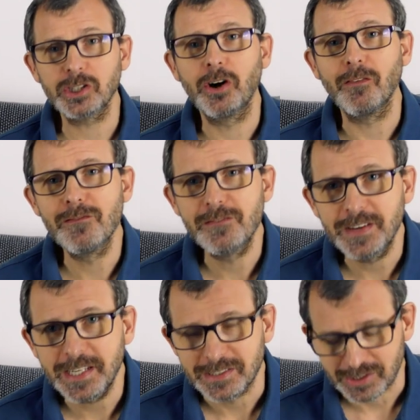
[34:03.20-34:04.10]

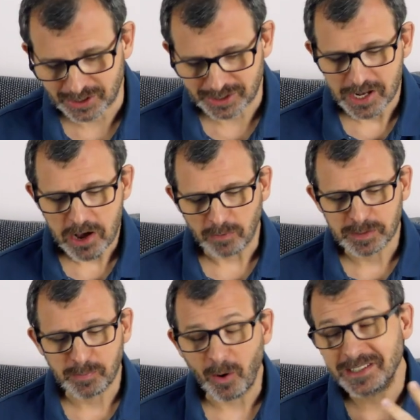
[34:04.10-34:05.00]
convinced. I'm
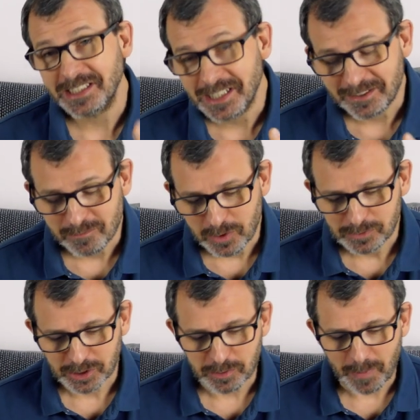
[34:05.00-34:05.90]
surprised he didn't
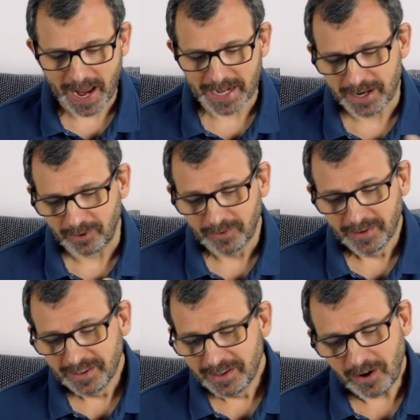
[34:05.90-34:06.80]
move to Japan. Now,
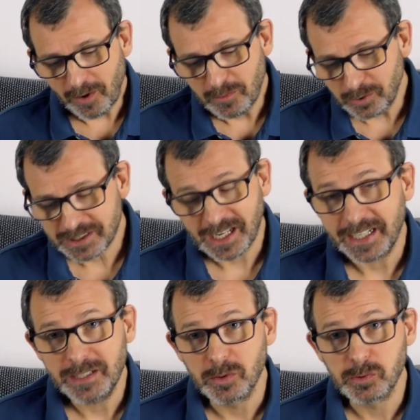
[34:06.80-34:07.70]
I'm not
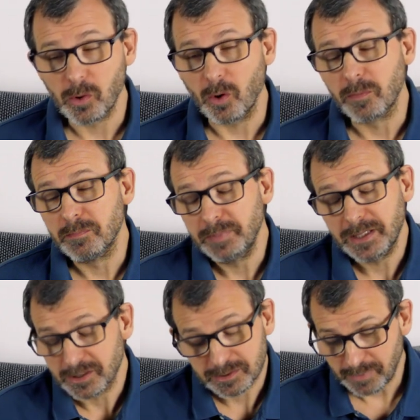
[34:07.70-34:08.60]
saying he was wrong
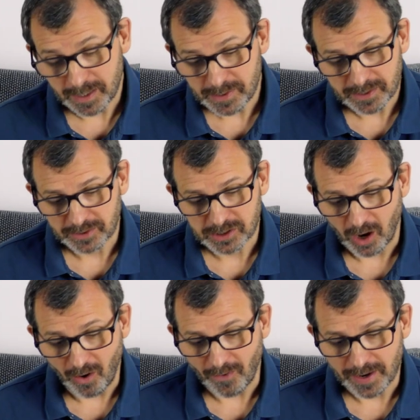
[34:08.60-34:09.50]
because maybe at the
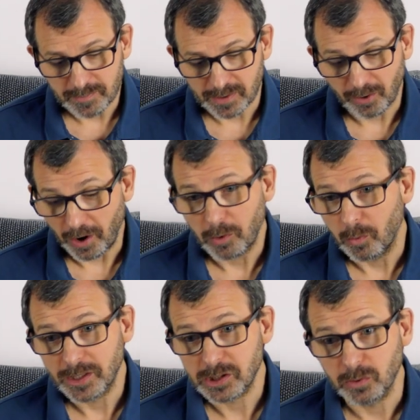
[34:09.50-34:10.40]
time, and I
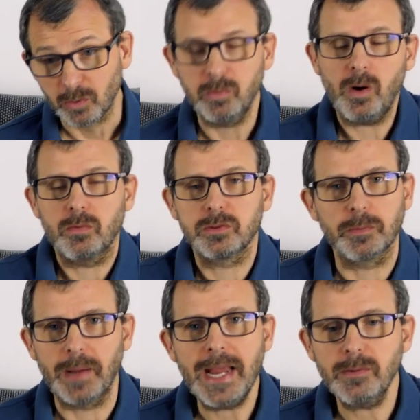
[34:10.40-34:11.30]
always thought, wow,
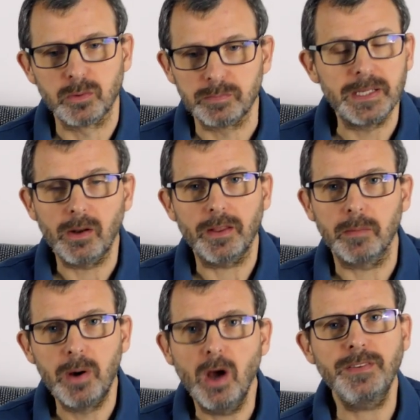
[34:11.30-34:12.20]
Japan would be like
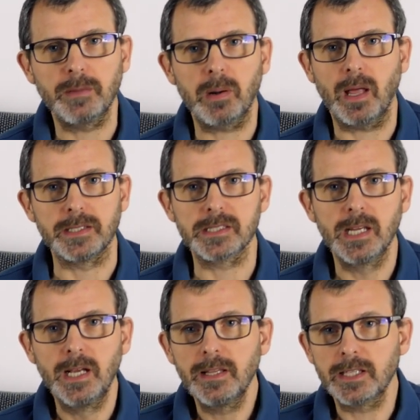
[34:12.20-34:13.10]
the perfect place.
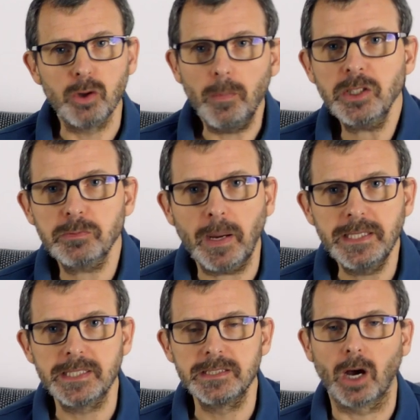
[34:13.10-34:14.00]
There's not much
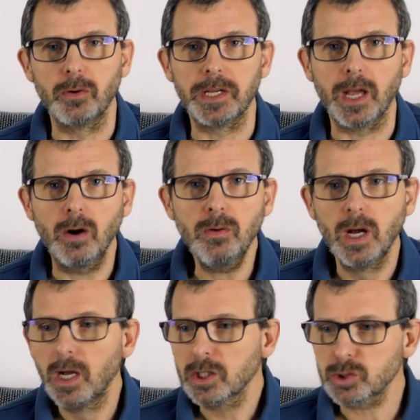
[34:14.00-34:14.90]
space in Tokyo.
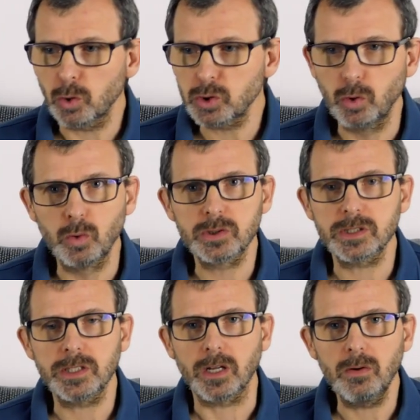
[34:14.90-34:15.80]
Squash
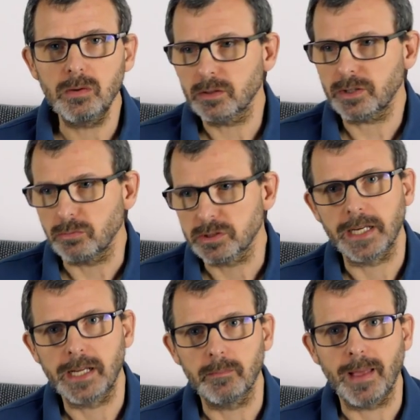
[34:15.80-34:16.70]
courts, you know, don't
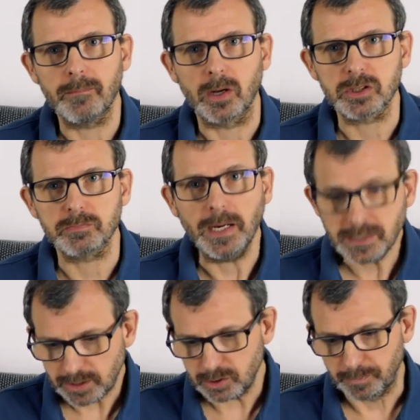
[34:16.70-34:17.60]
take up that much
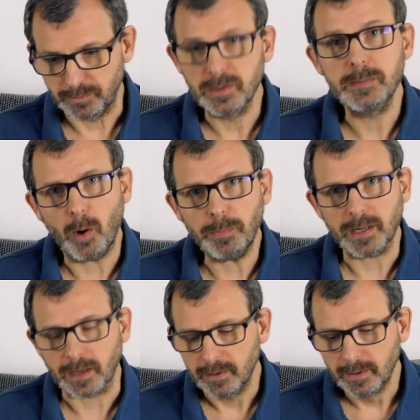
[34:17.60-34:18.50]
space. They should be really
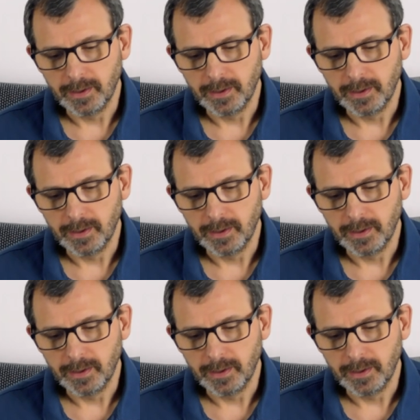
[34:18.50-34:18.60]
popular.